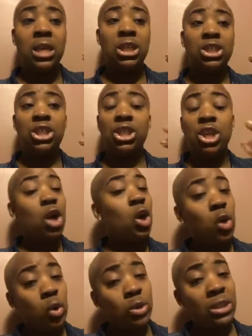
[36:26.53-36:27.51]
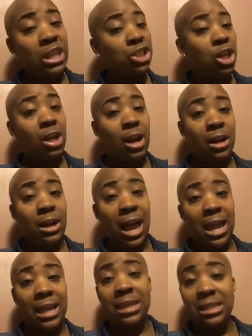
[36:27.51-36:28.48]
she knows that y'all are
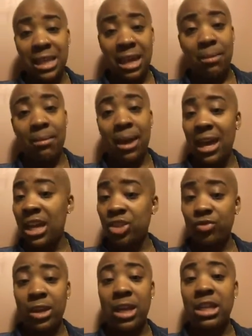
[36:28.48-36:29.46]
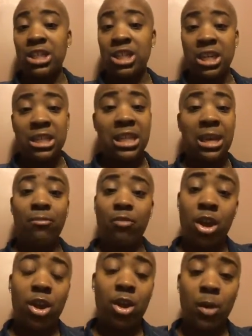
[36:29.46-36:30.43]
not in the same age range, in the same
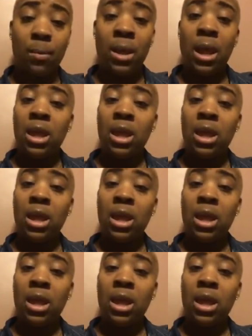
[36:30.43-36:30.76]
realm.